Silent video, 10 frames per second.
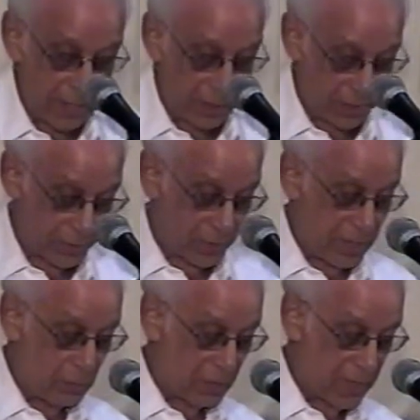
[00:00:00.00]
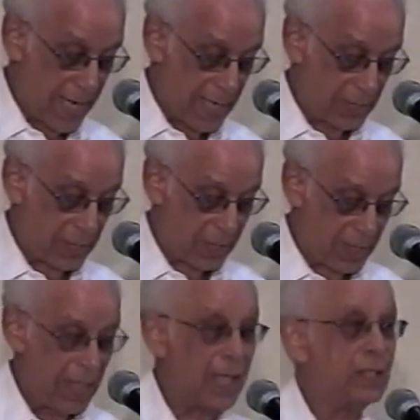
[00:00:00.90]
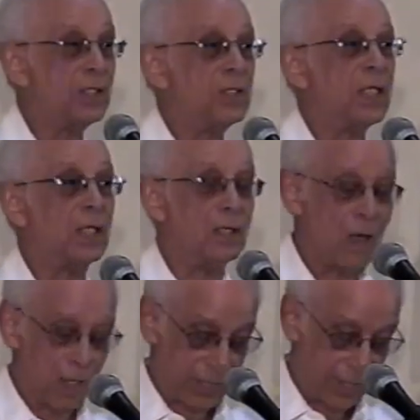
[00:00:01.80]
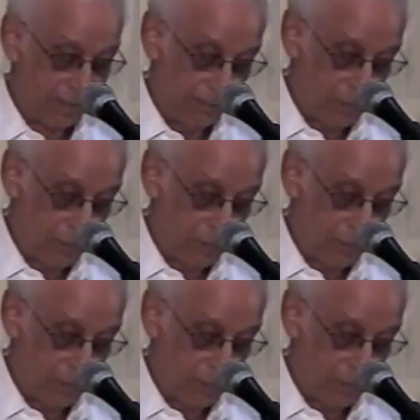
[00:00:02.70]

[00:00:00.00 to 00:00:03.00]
industry utilizing the latest technology